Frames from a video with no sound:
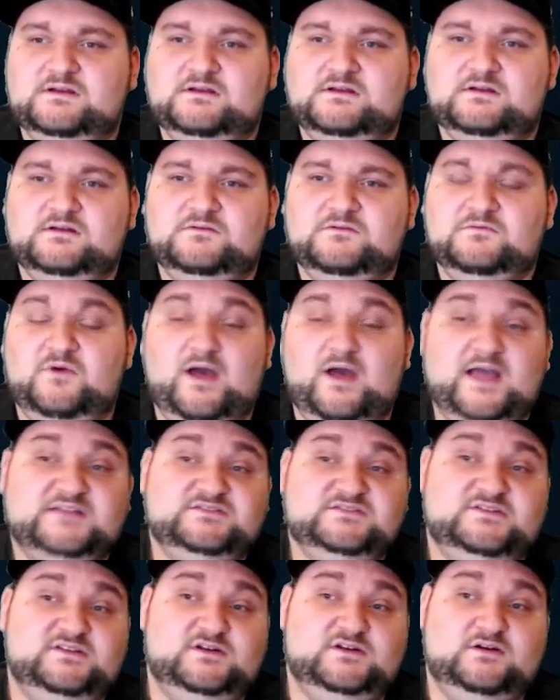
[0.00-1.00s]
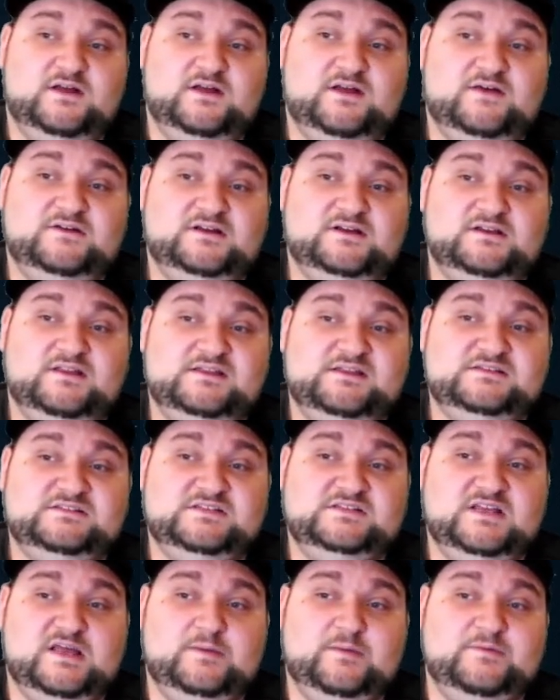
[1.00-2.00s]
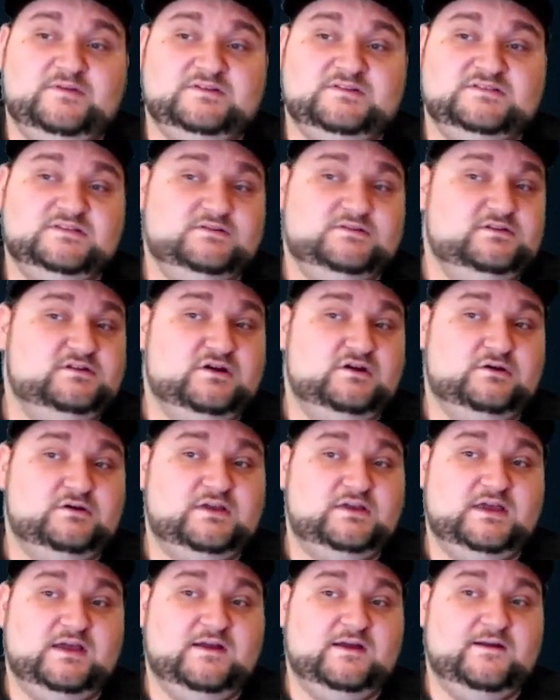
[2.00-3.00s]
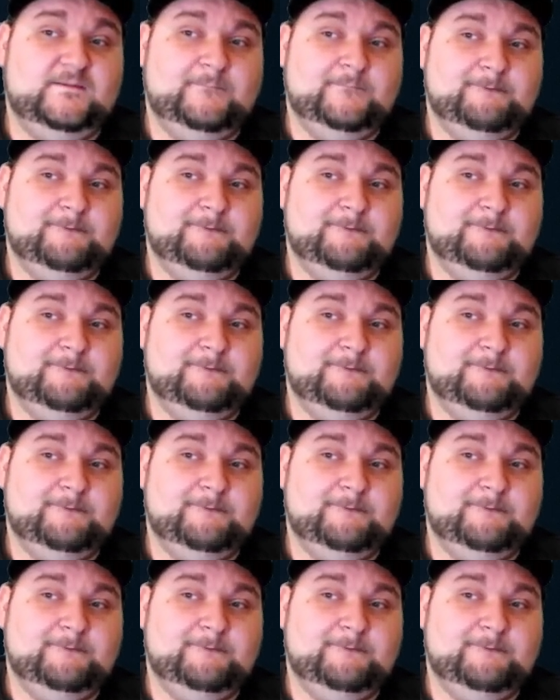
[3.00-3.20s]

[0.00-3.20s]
well, actually, you don't have any Galatian champions, so you don't care.